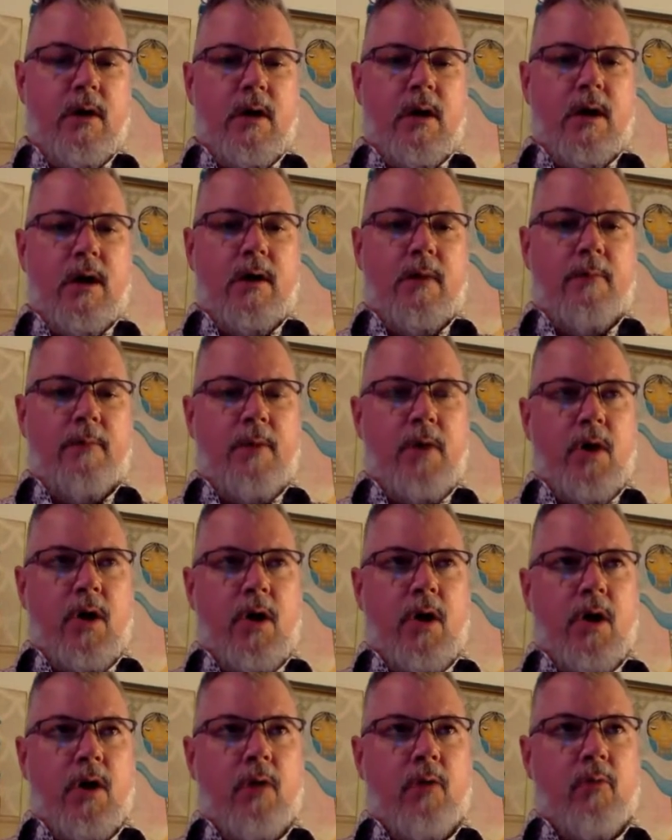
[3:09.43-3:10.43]

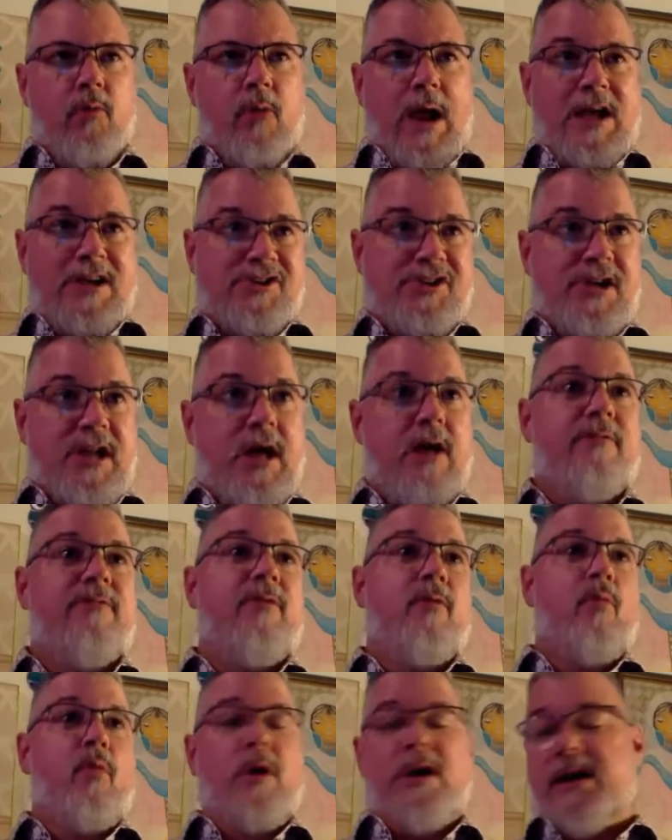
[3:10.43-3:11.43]
our rationale
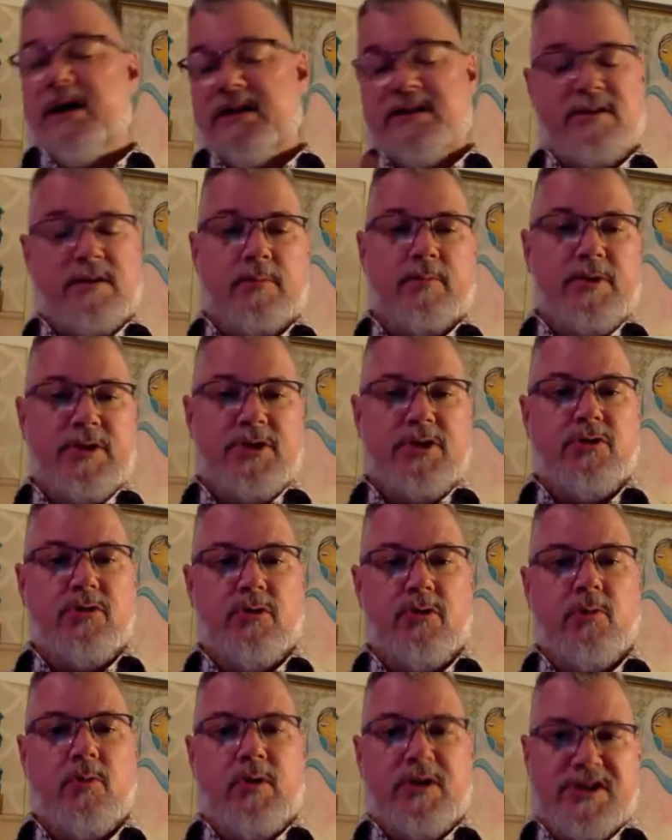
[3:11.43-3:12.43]
for what it is that we
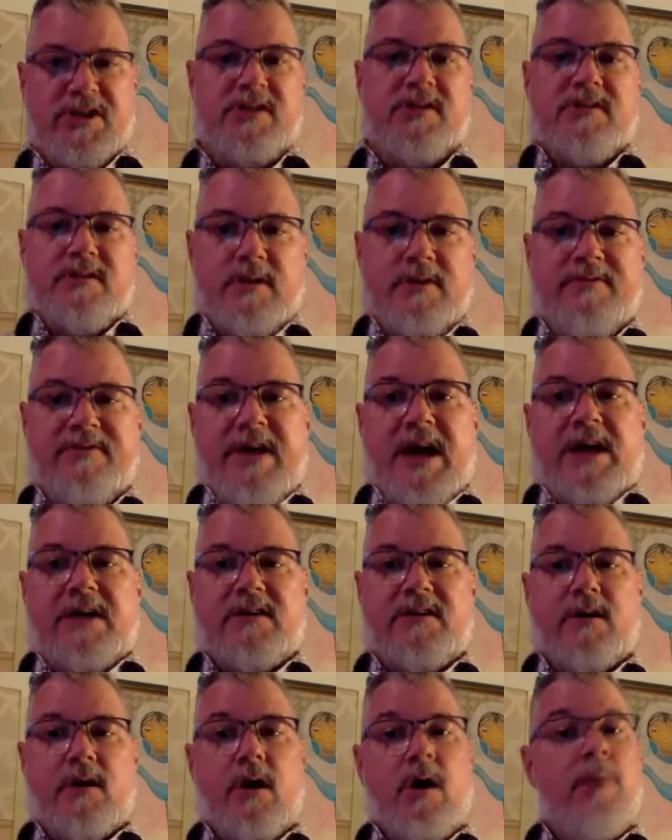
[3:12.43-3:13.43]
do, which is in
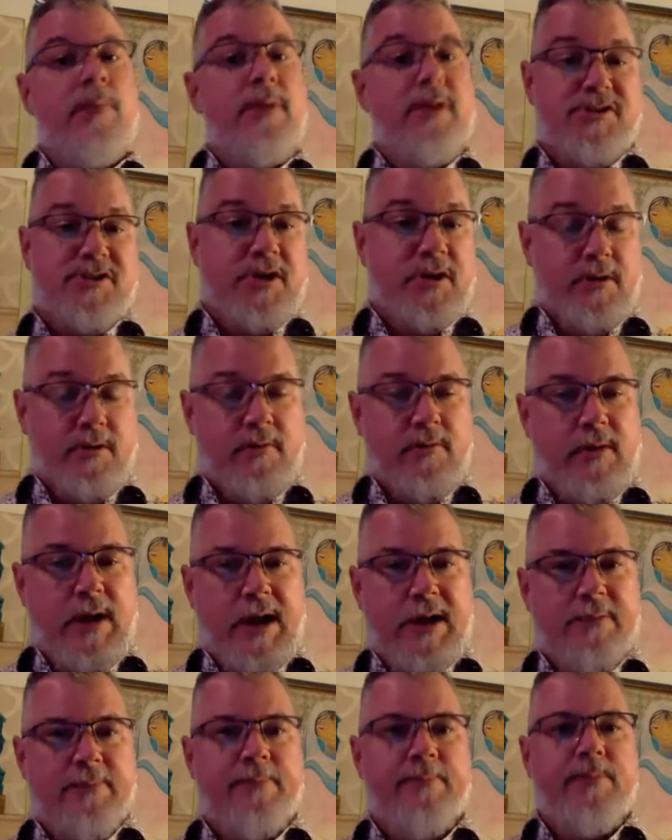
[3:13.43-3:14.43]
fact our mission,
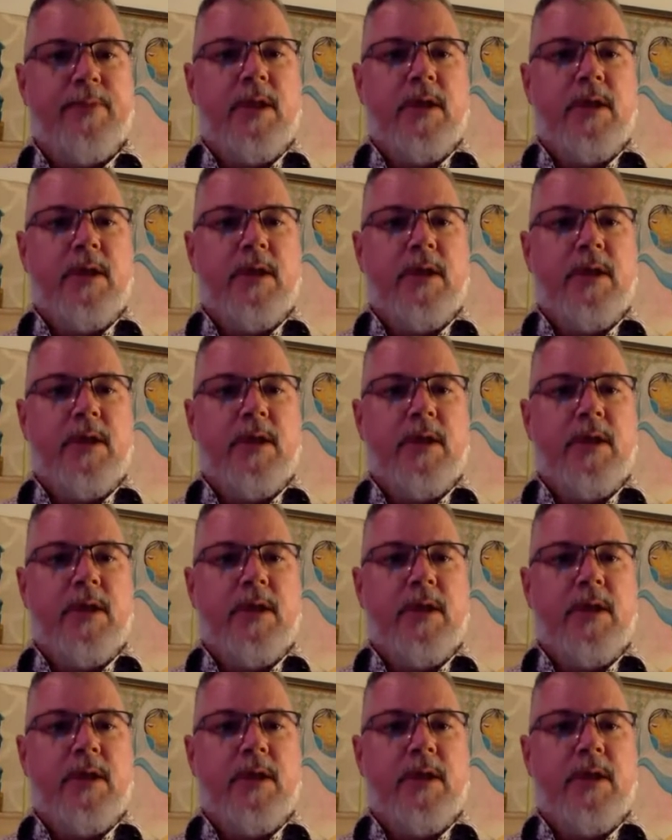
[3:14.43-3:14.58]
right?